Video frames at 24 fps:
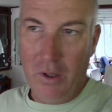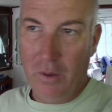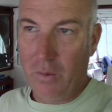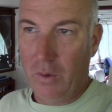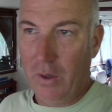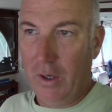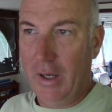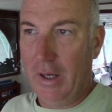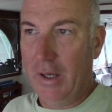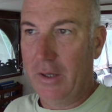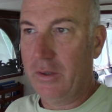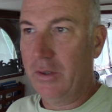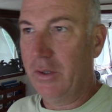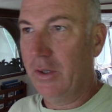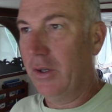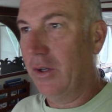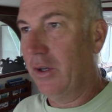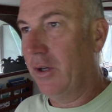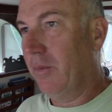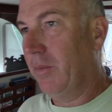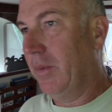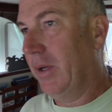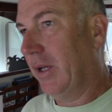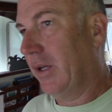we're actually
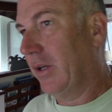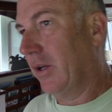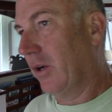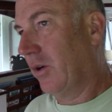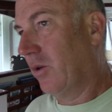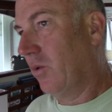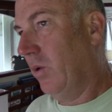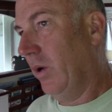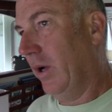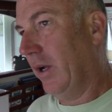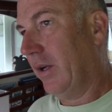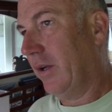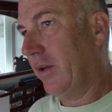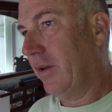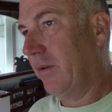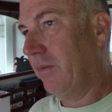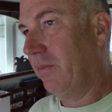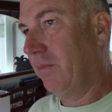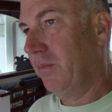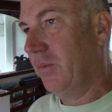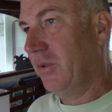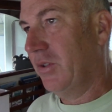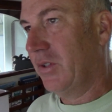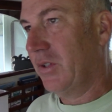going to make a quick
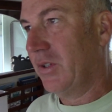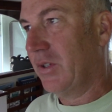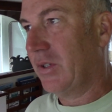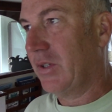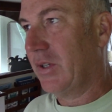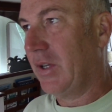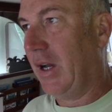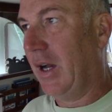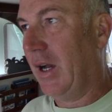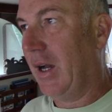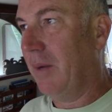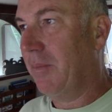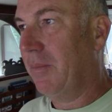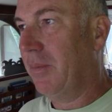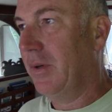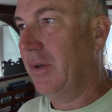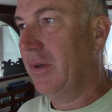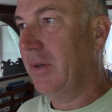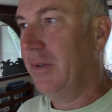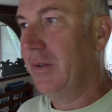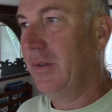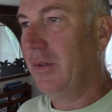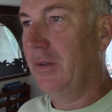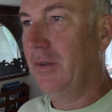stop
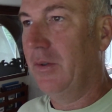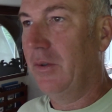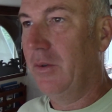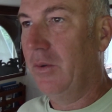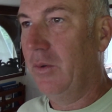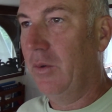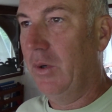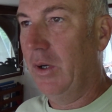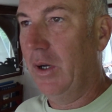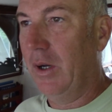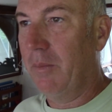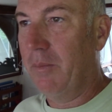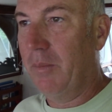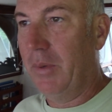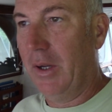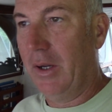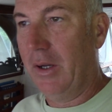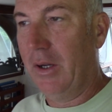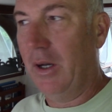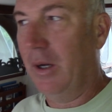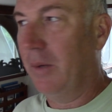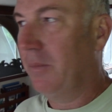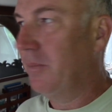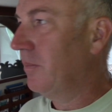to
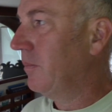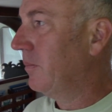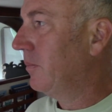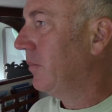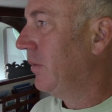pick up